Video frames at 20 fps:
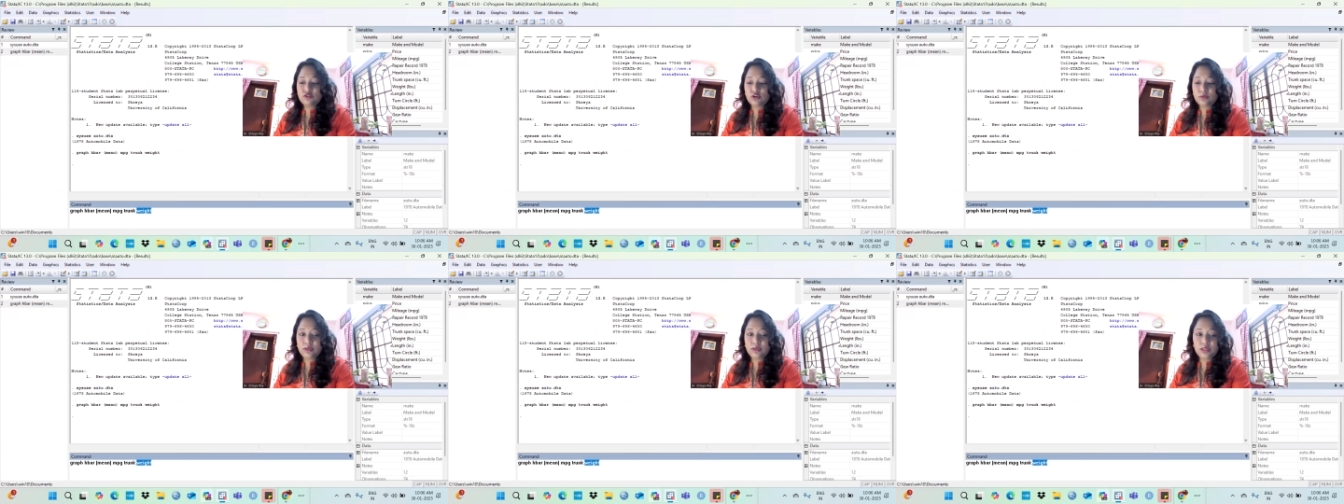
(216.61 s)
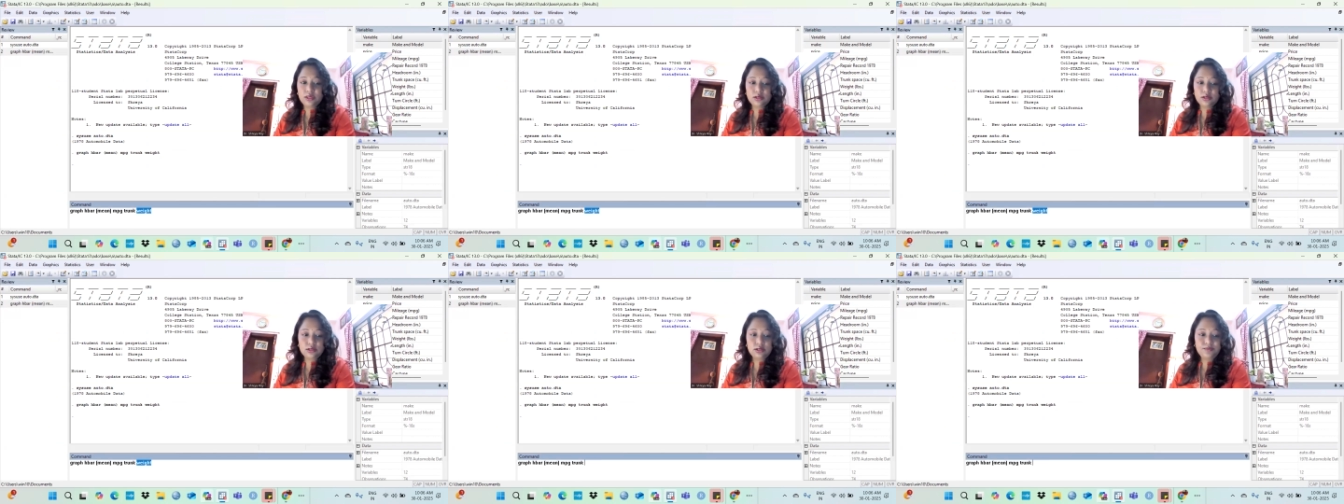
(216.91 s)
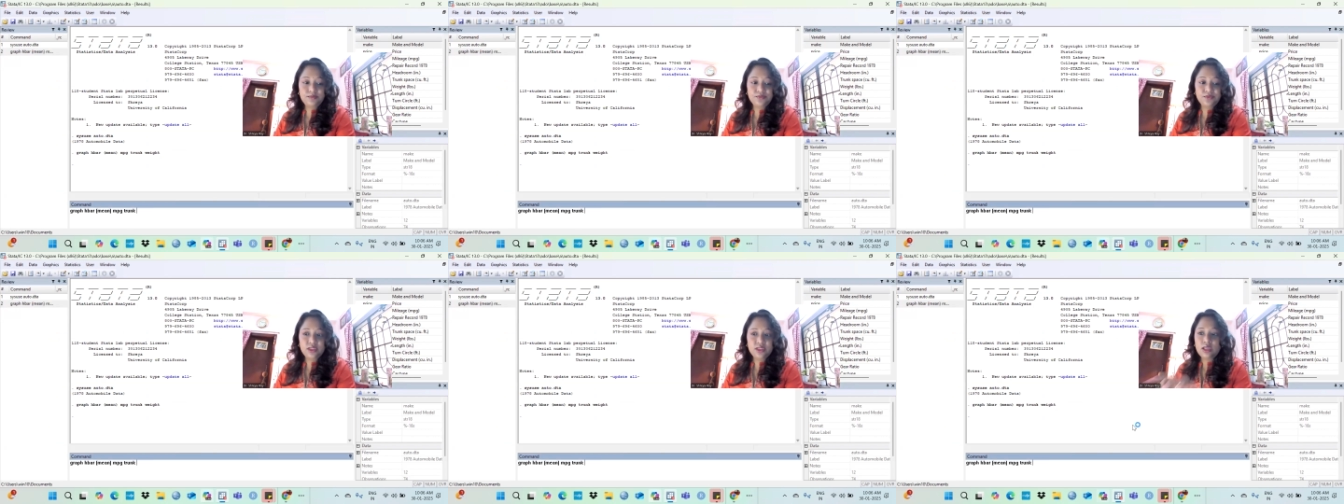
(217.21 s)
from
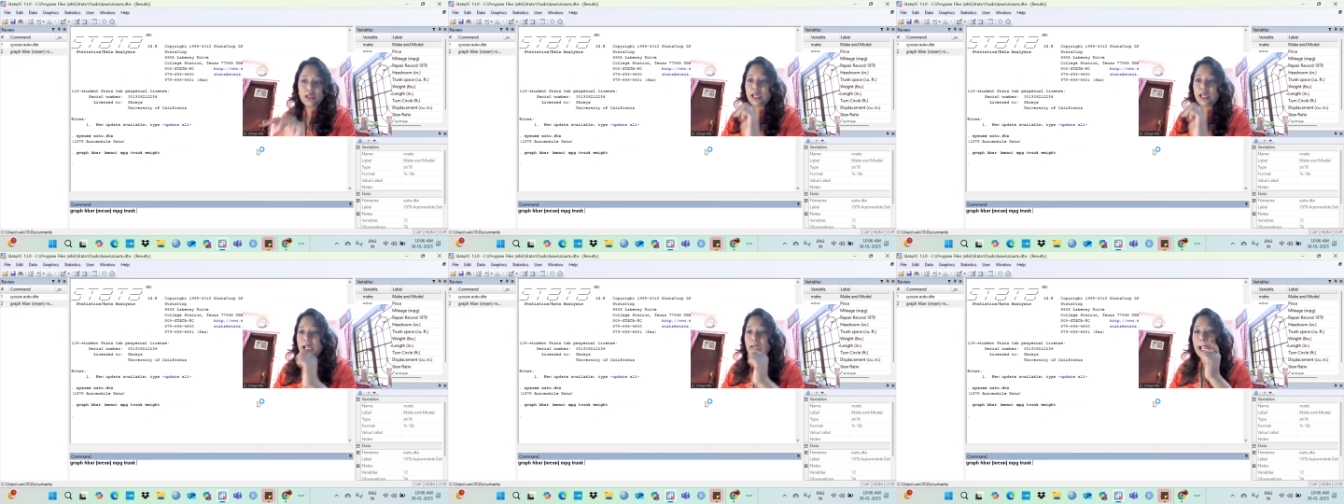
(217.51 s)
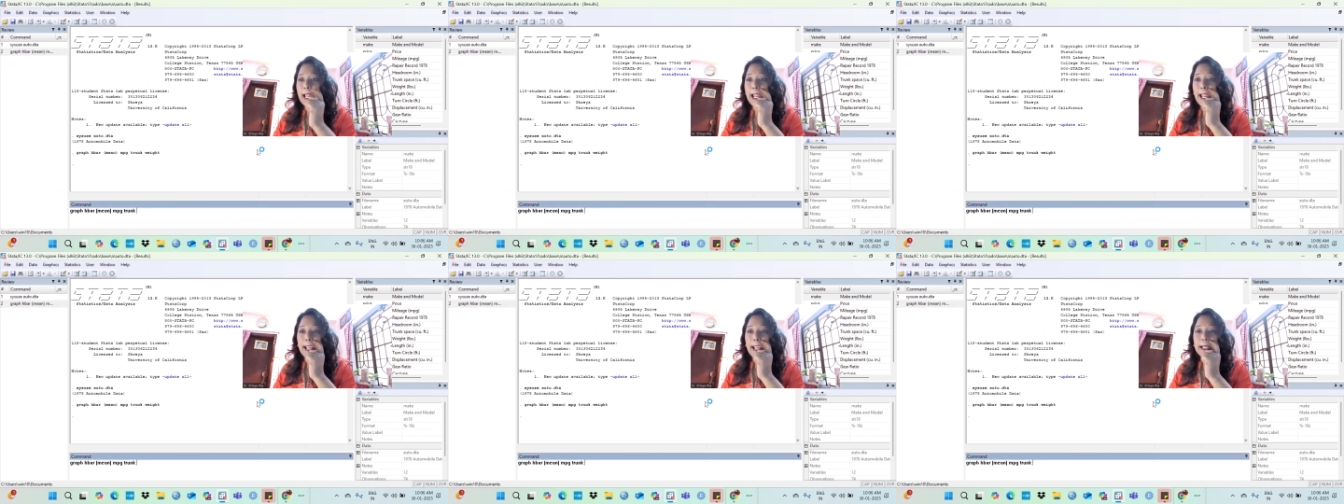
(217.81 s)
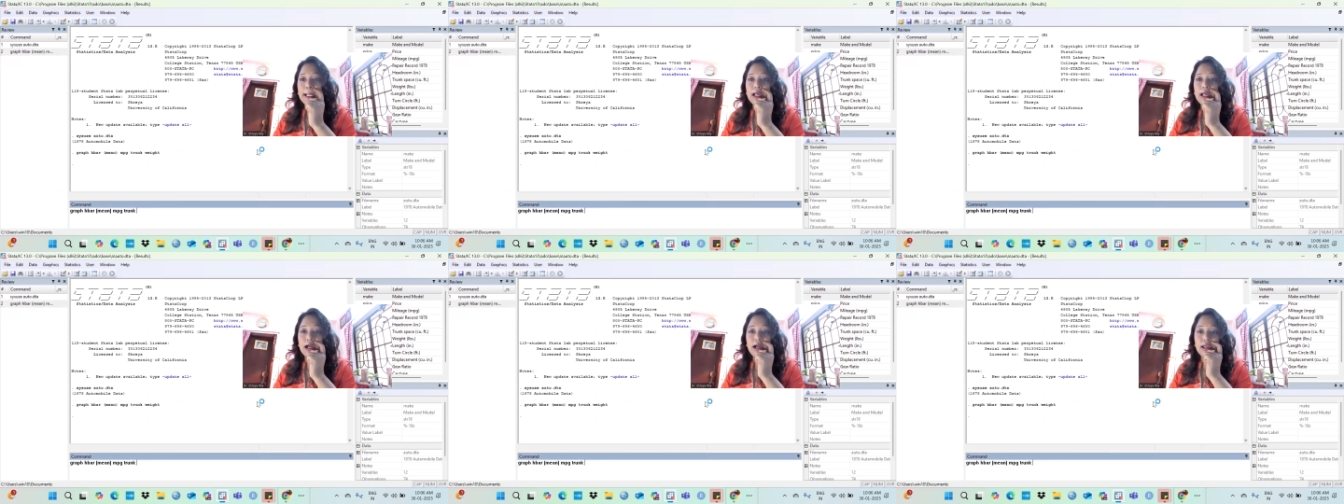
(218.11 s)
here
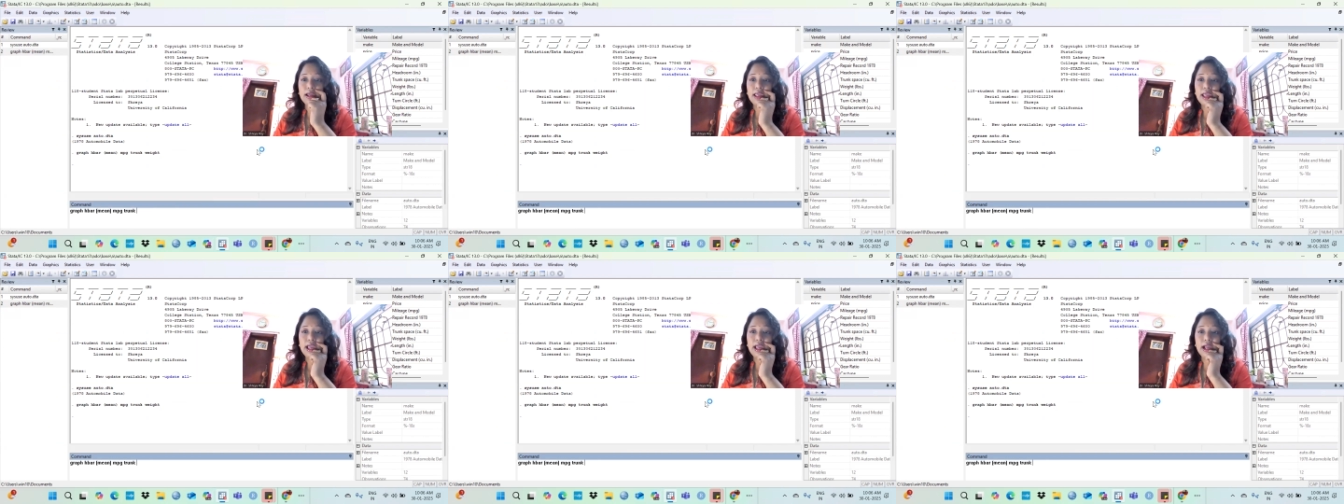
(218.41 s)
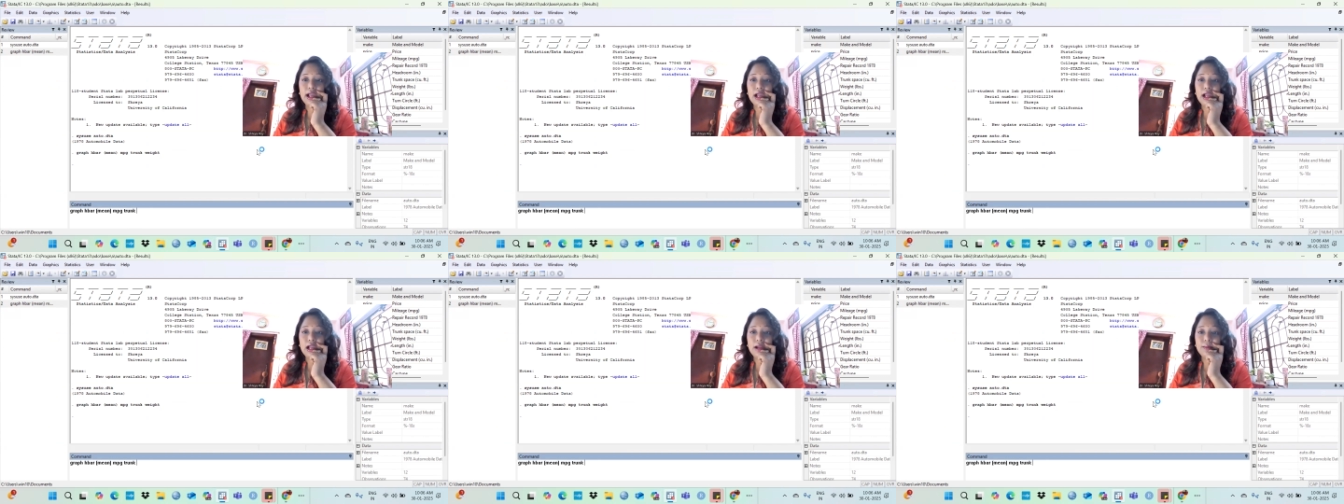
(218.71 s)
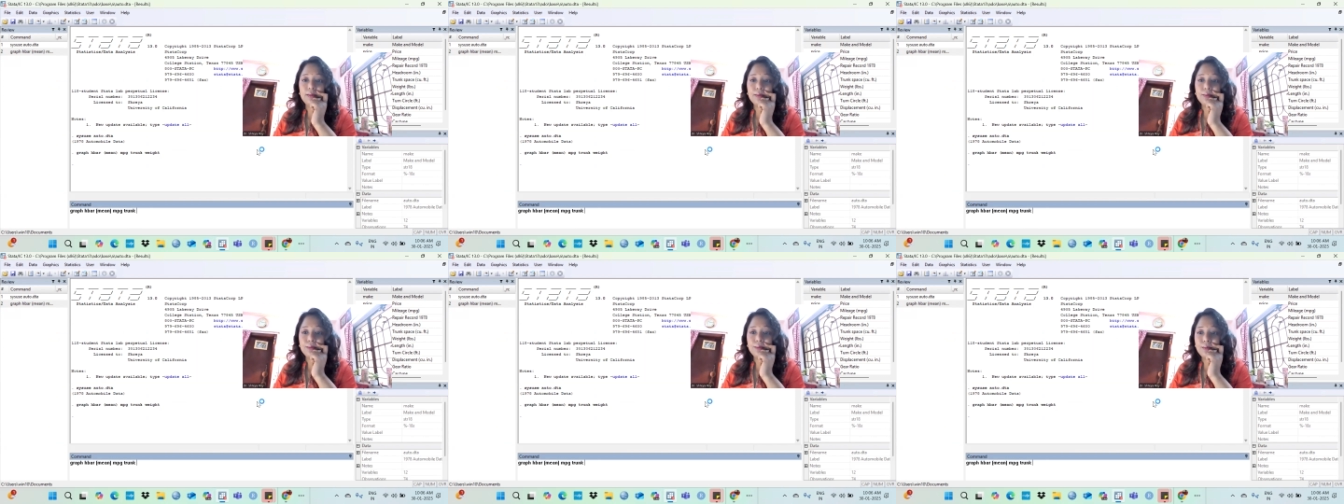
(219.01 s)
and I
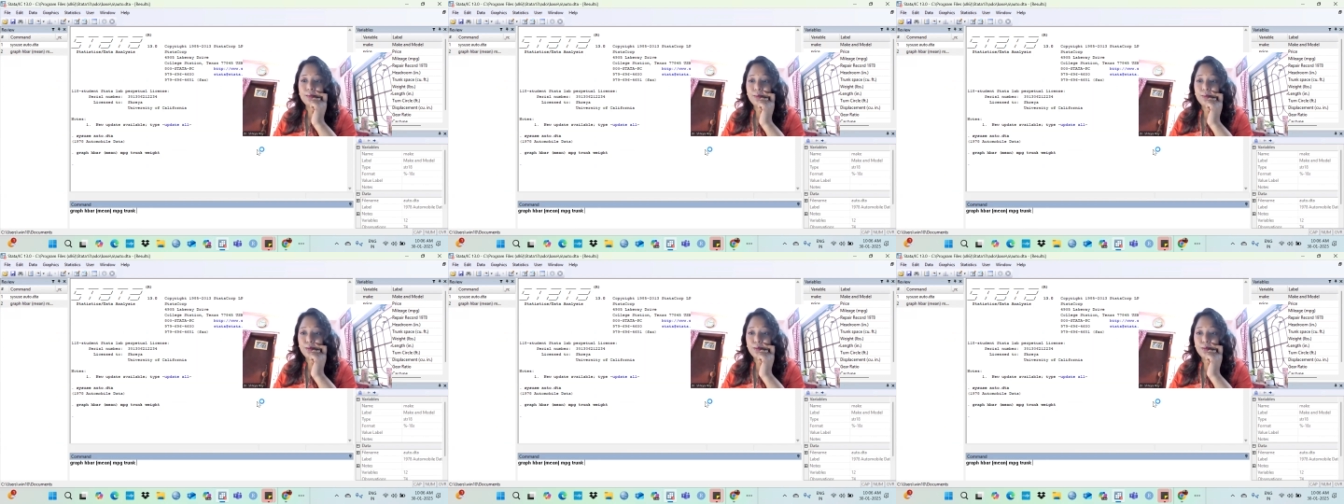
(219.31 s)
am